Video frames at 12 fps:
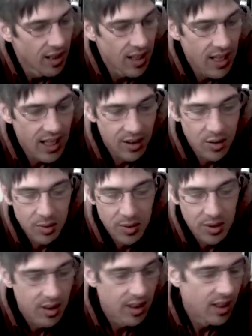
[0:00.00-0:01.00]
and
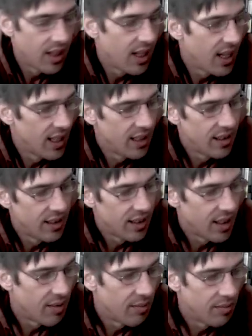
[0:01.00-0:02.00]
oops, and
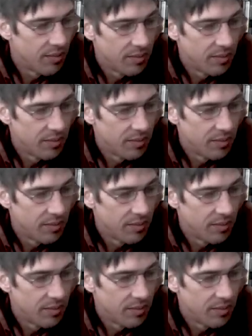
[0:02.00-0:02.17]
um,